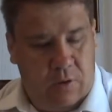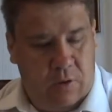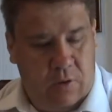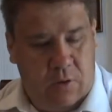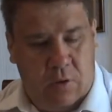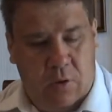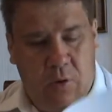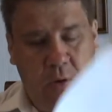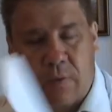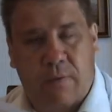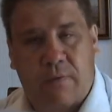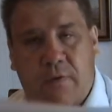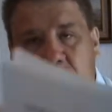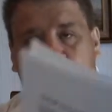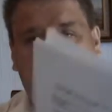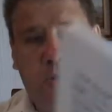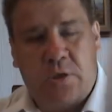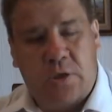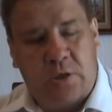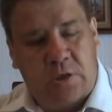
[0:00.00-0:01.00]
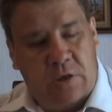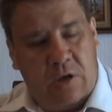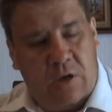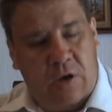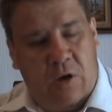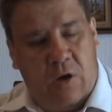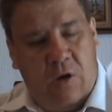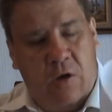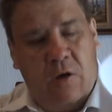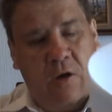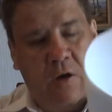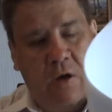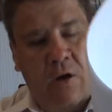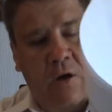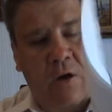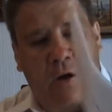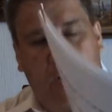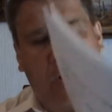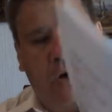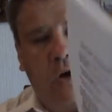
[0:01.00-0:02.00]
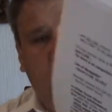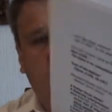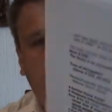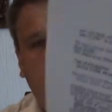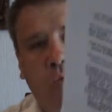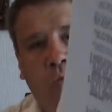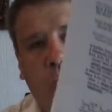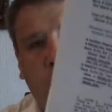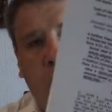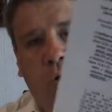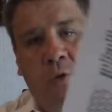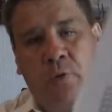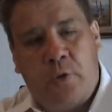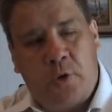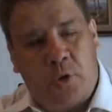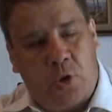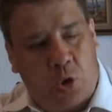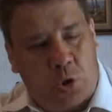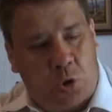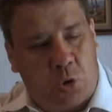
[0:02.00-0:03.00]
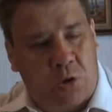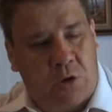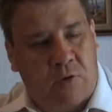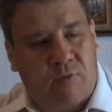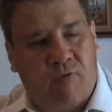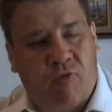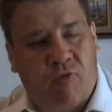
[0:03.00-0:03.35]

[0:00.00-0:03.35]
all the verses on the doctrine of